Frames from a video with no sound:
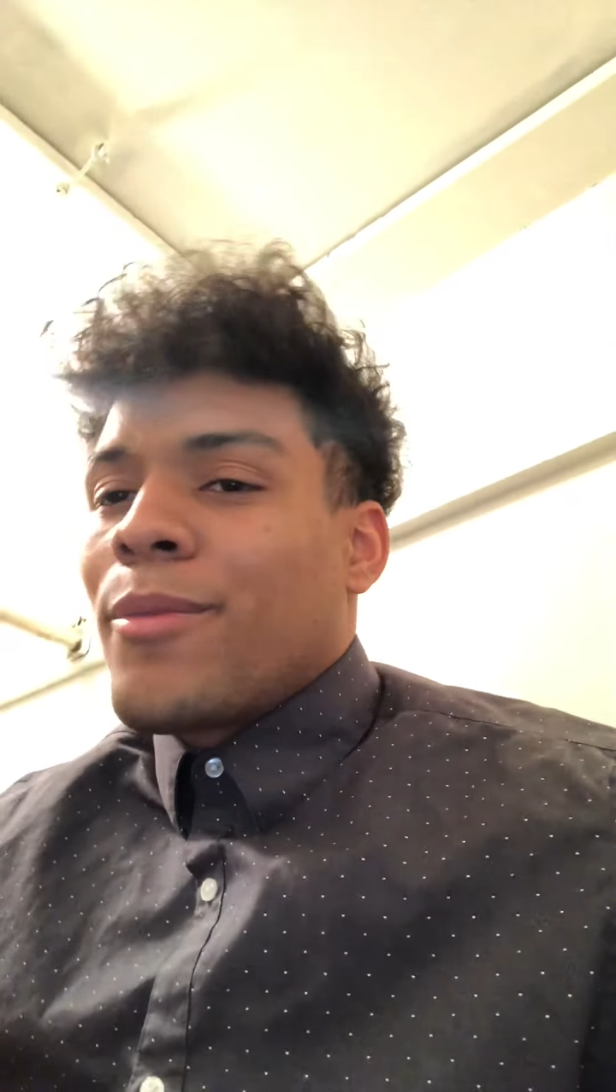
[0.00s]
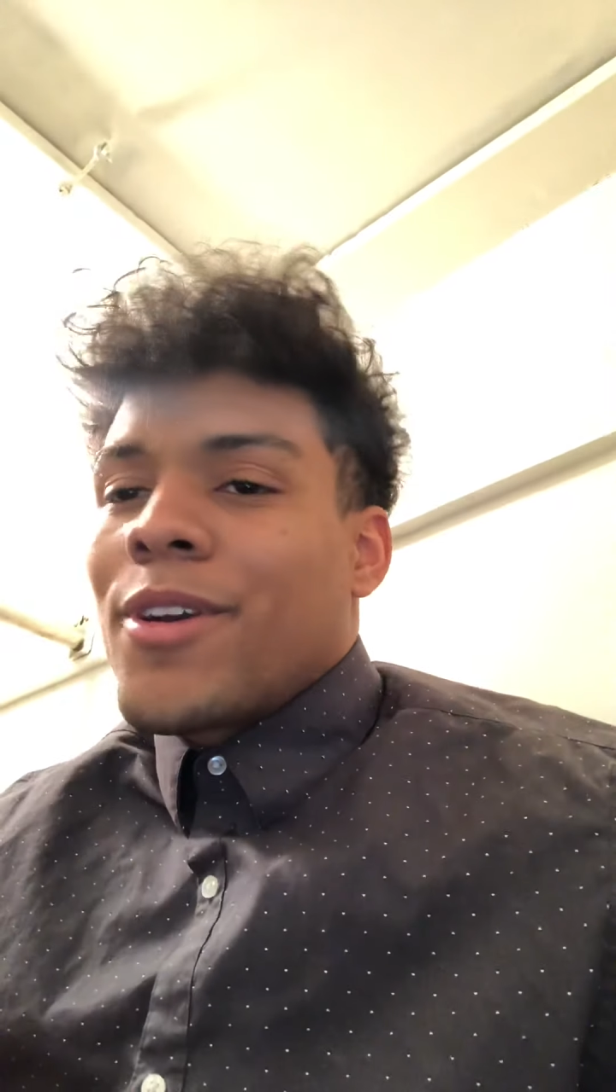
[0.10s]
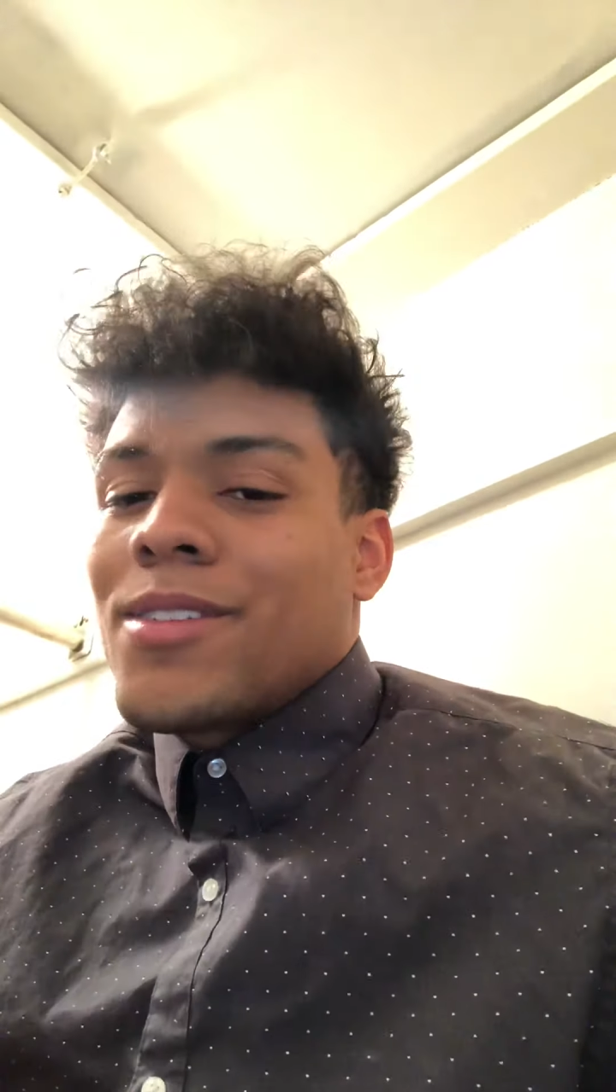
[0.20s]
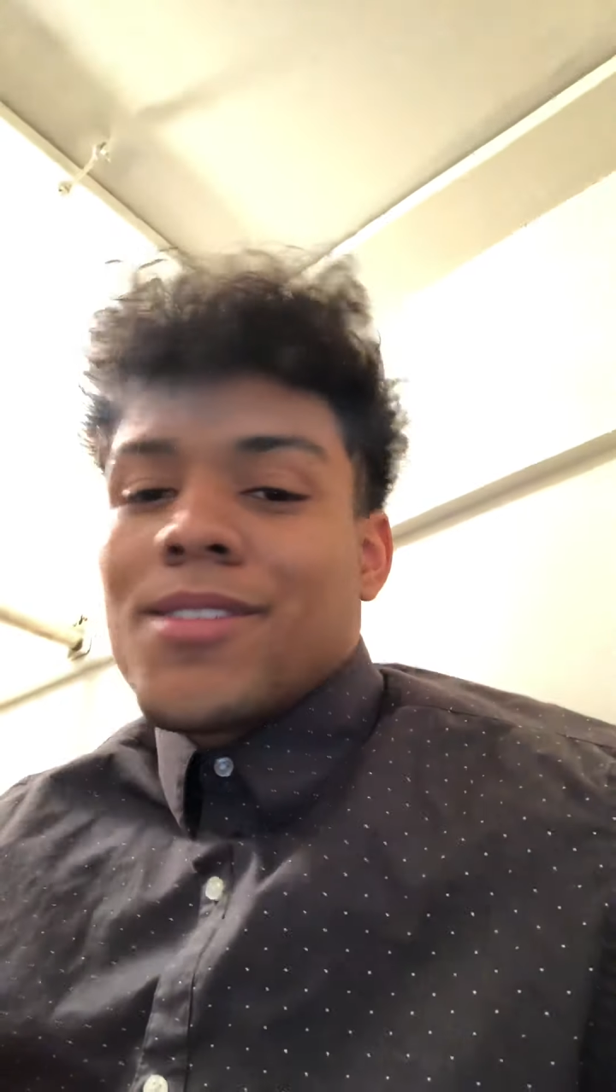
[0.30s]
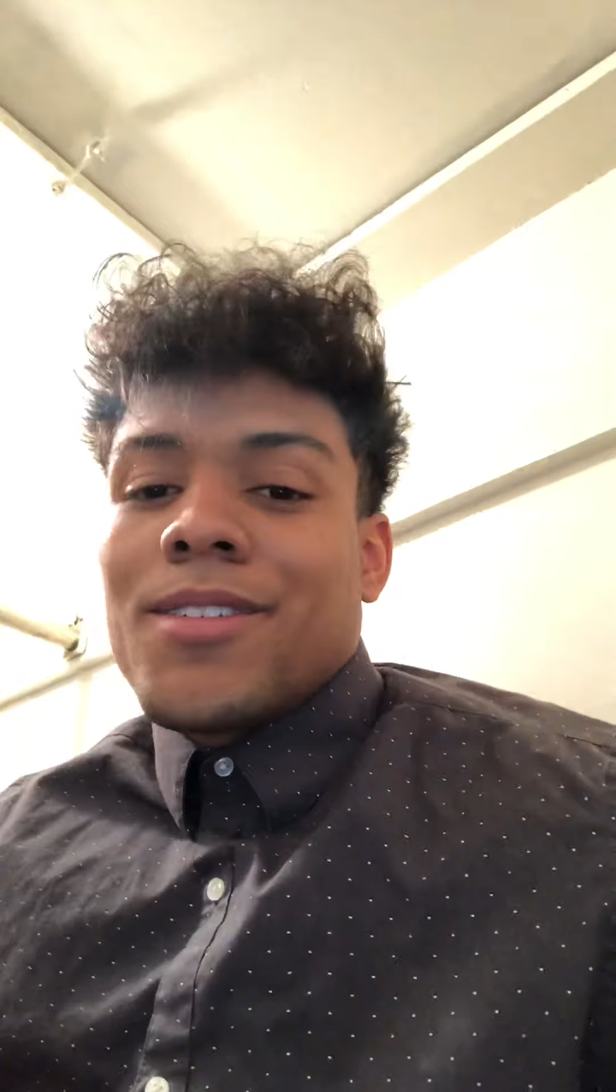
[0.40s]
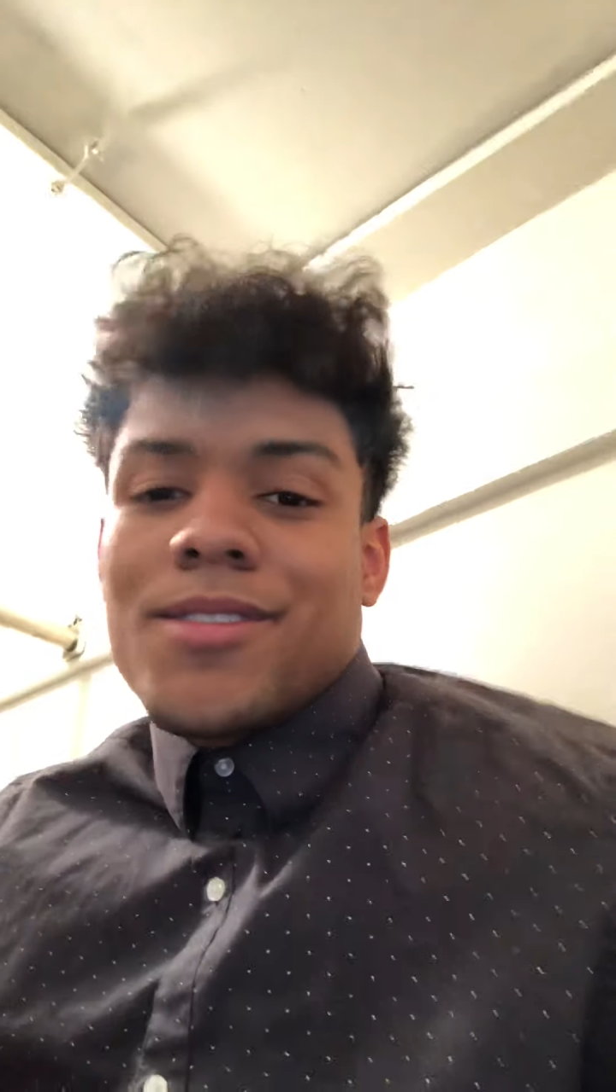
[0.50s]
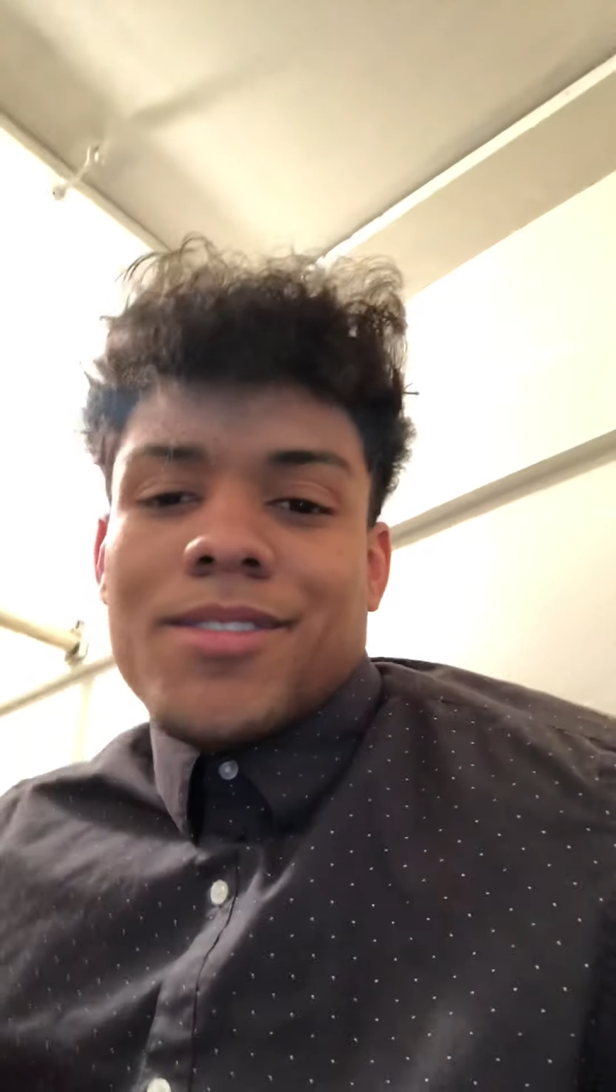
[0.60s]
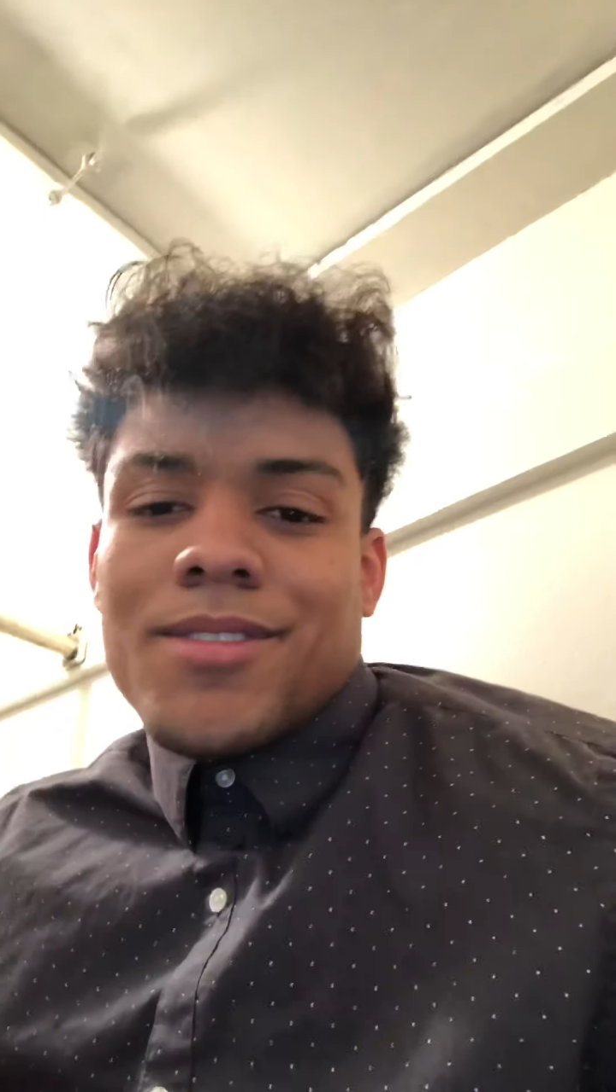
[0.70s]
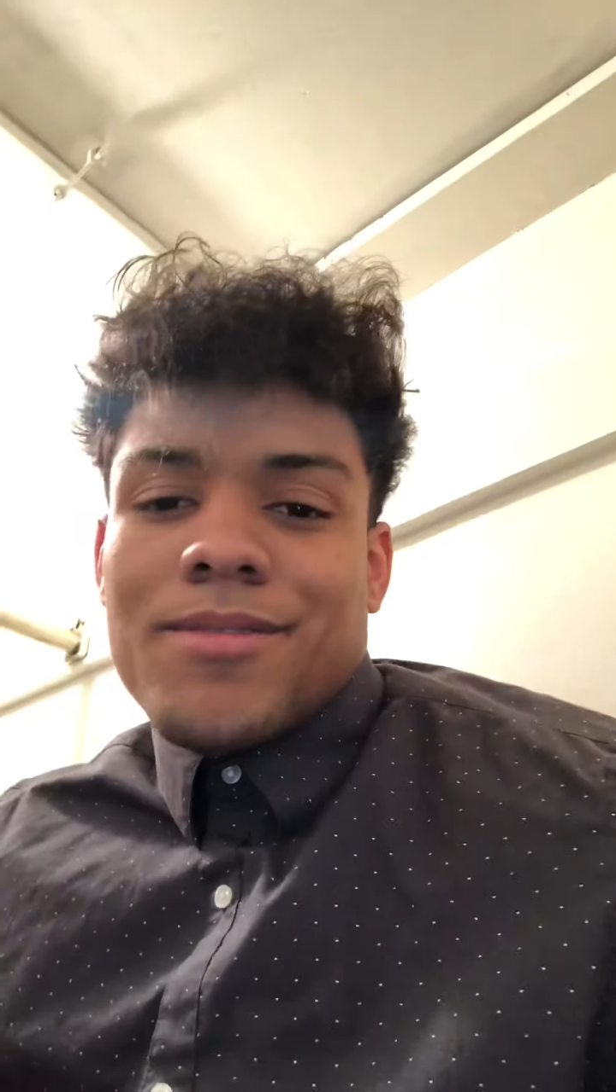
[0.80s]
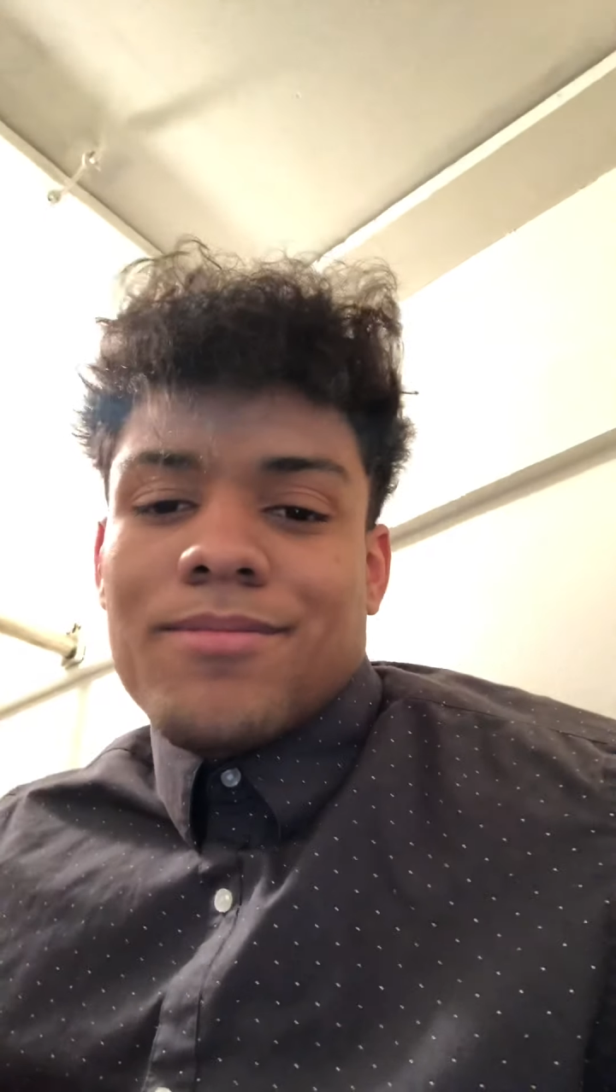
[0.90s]
American
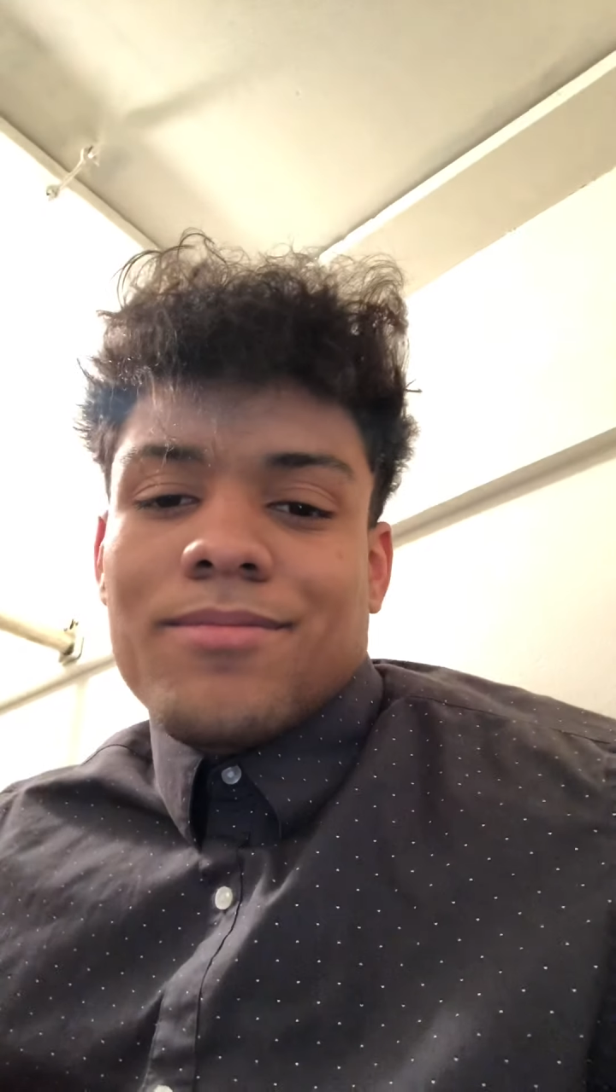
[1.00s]
citizens,